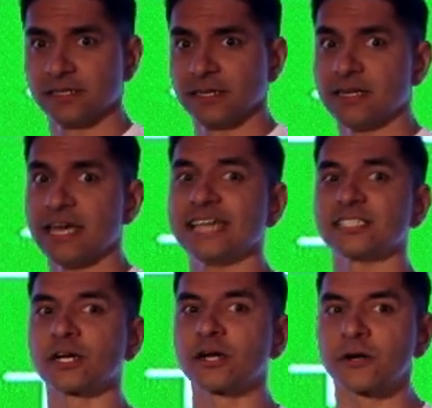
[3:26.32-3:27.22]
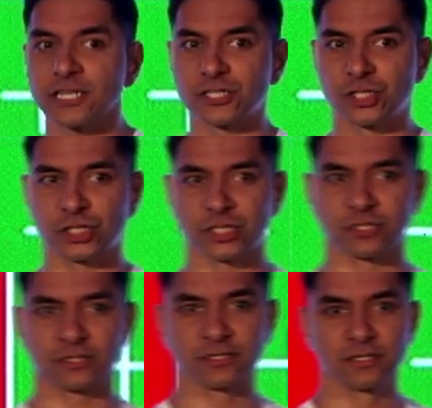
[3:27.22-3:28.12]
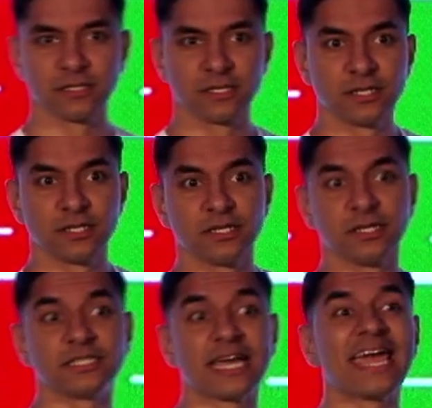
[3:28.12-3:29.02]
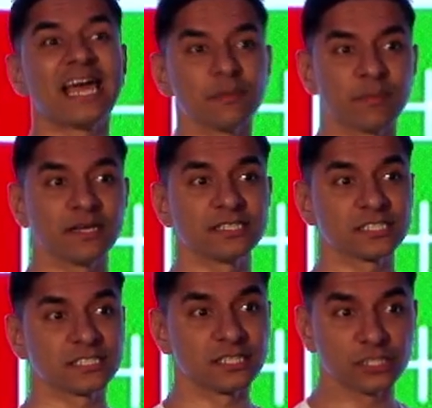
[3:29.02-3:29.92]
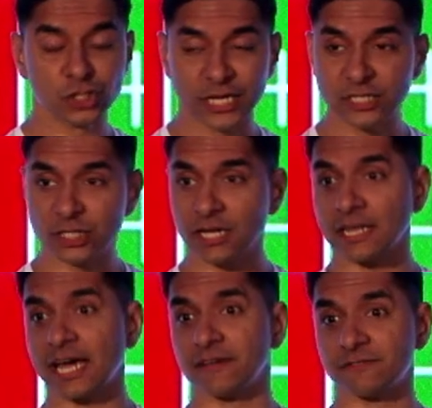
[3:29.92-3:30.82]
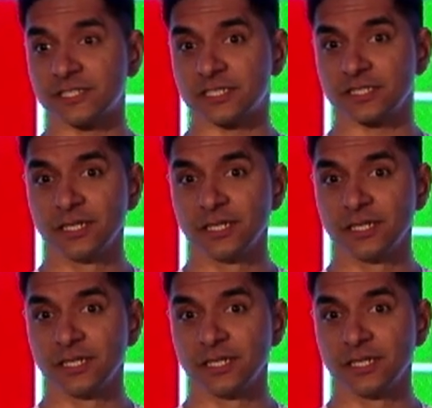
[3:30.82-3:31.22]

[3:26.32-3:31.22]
as a crutch to help us change our lives.